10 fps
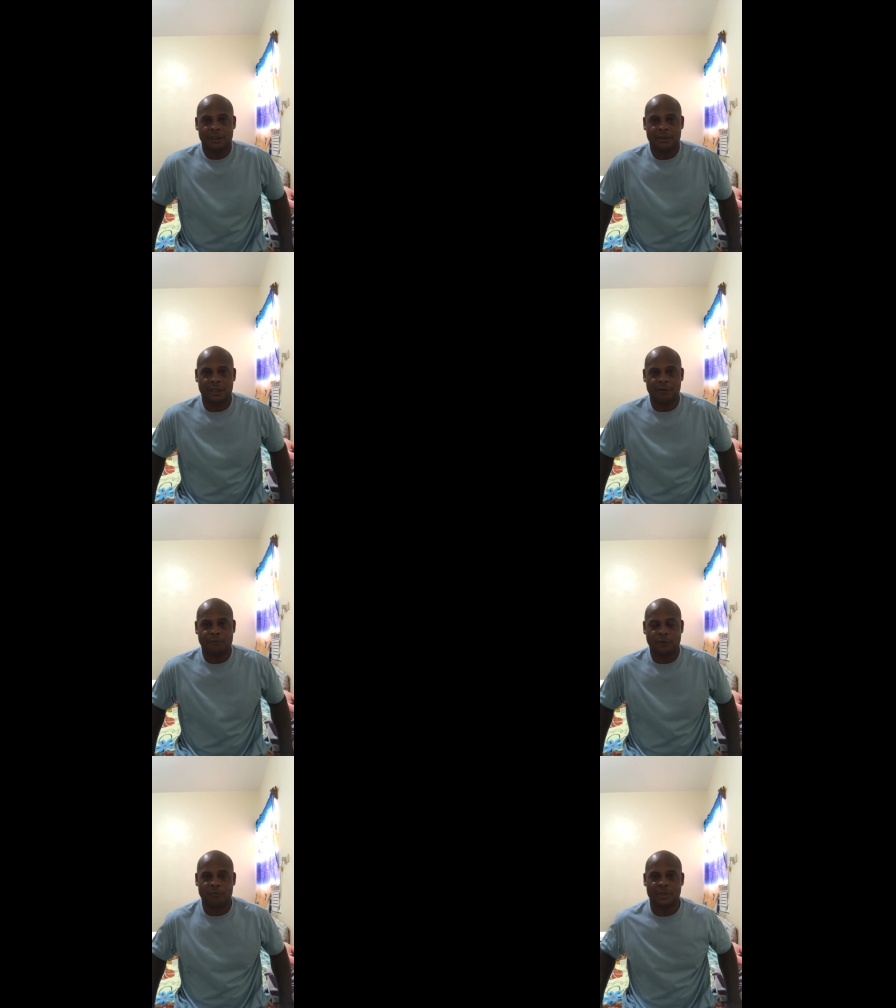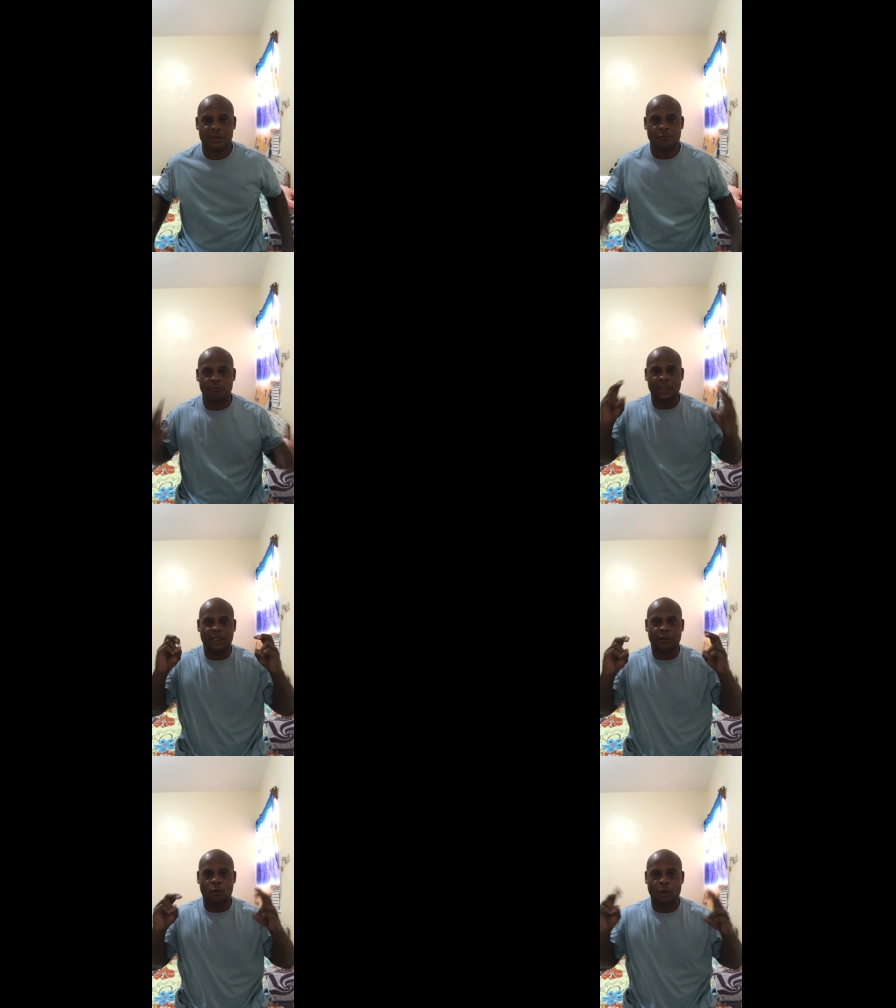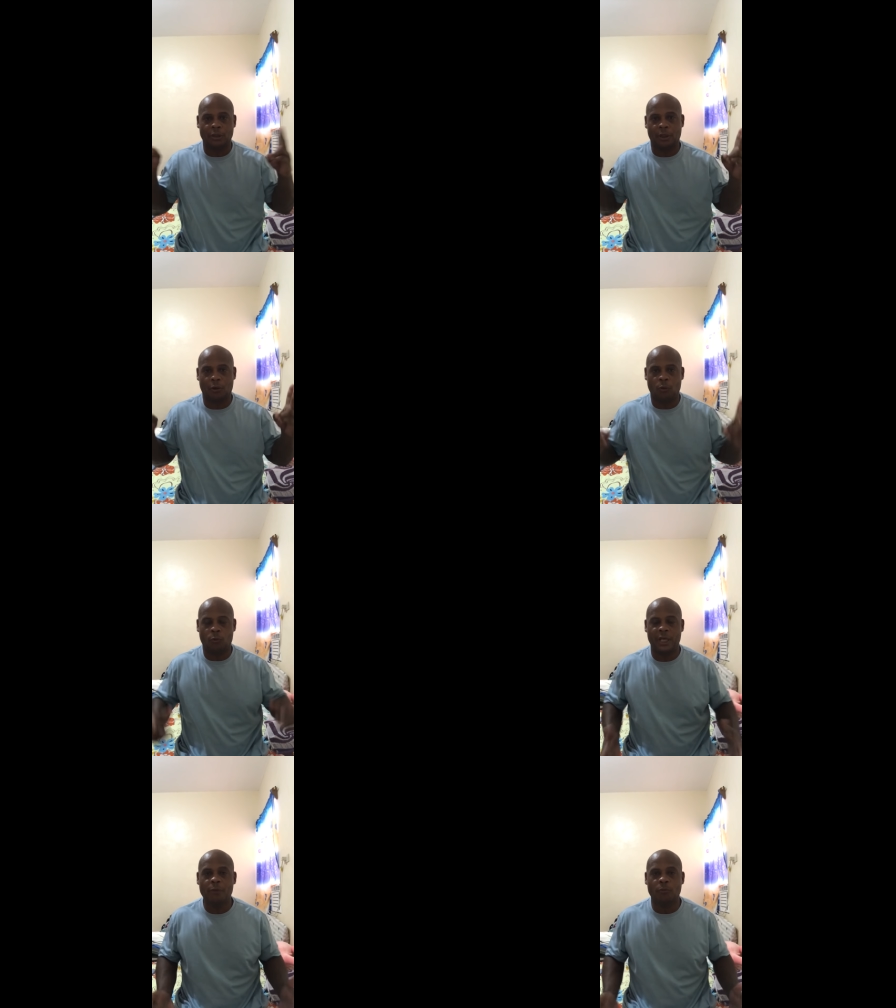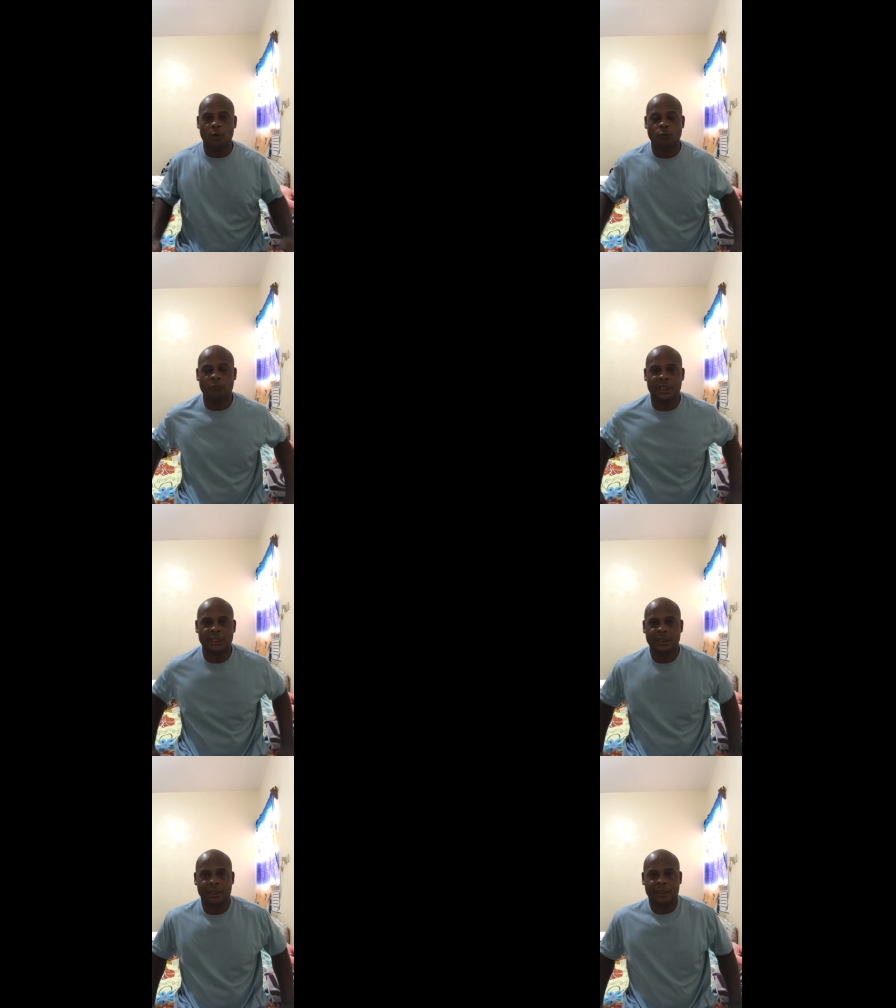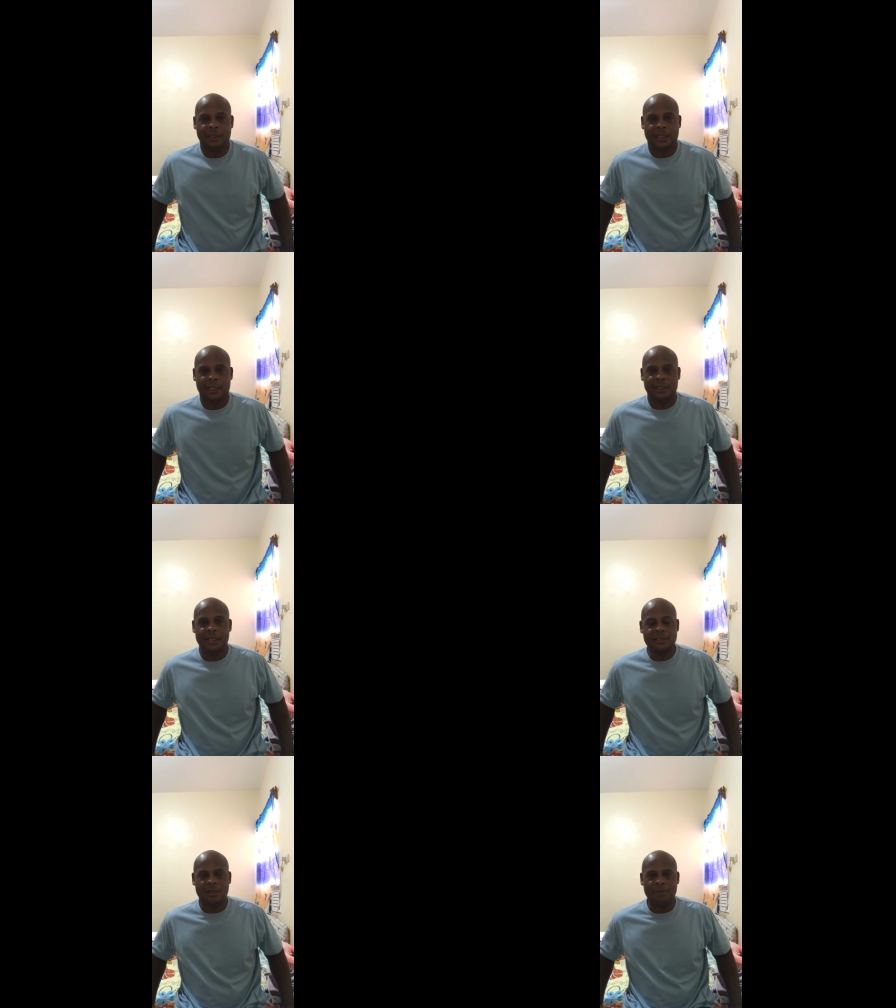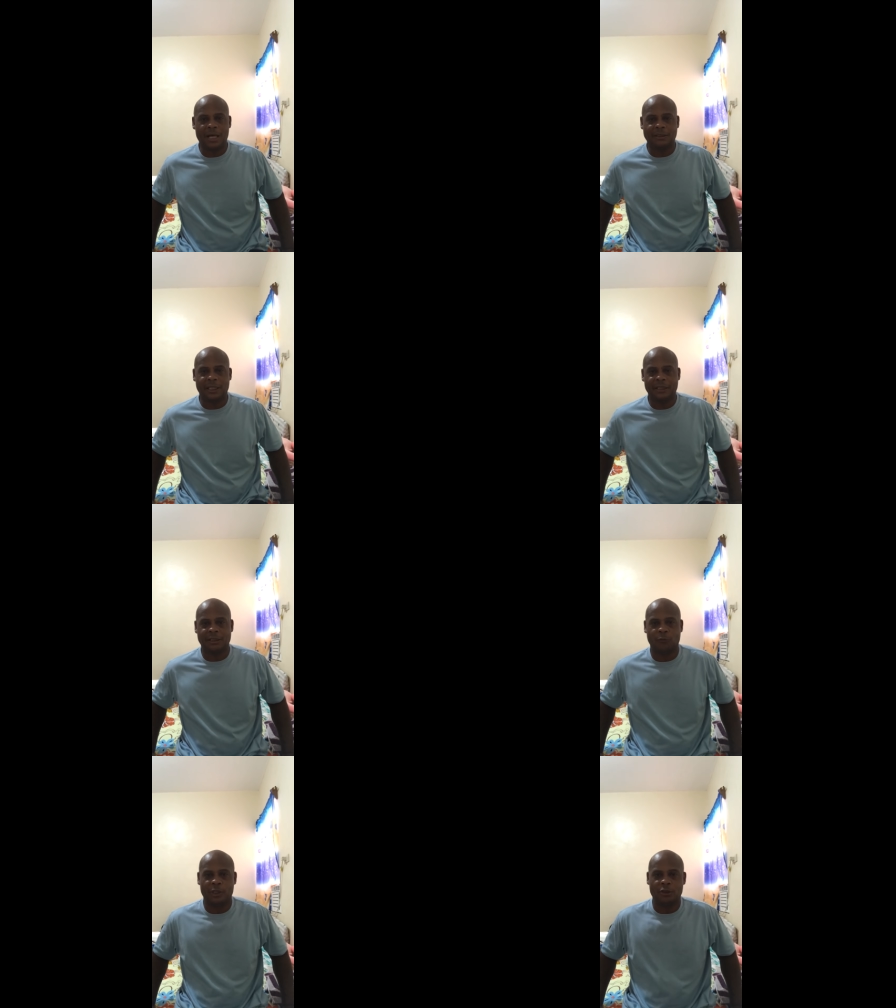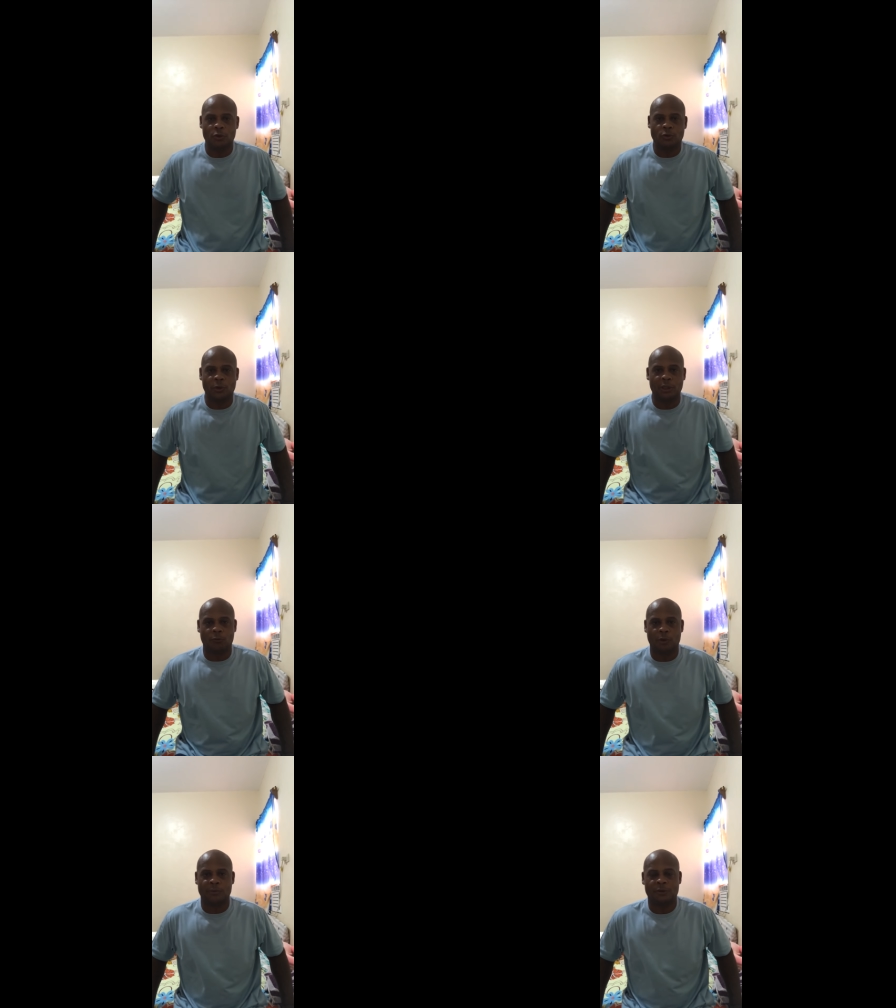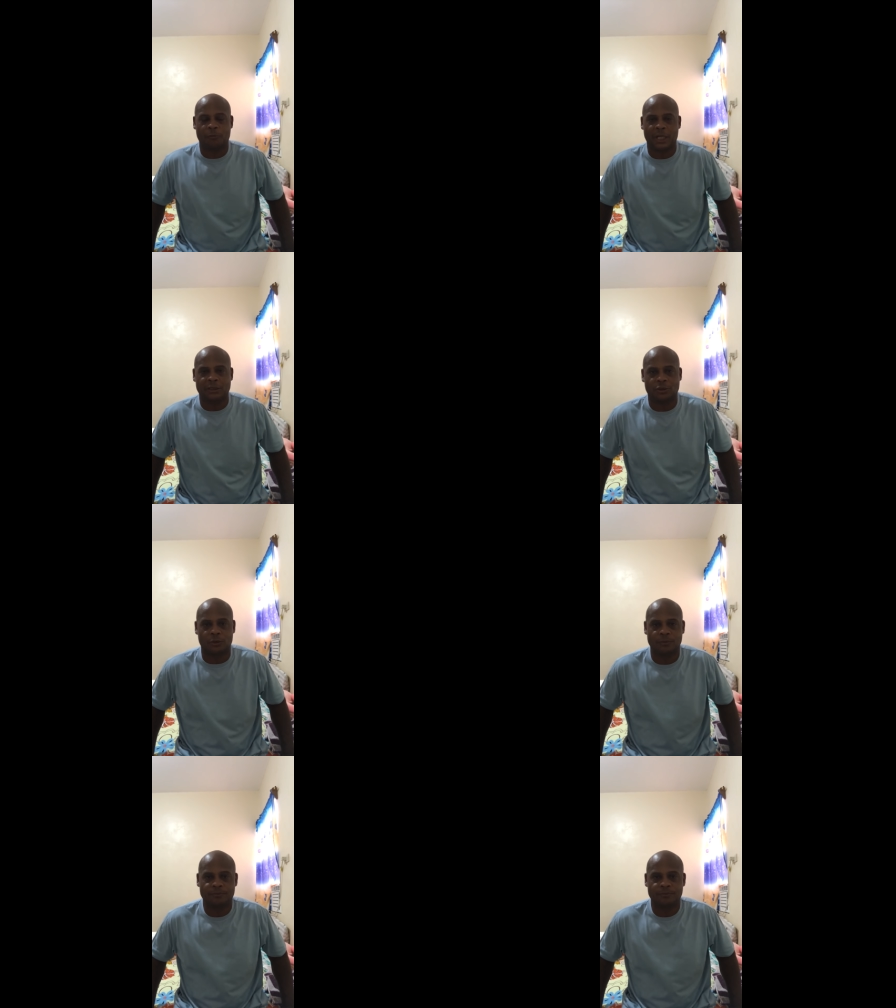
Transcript: they're from this men going their own way movement, and they somehow think that when you treat a woman special,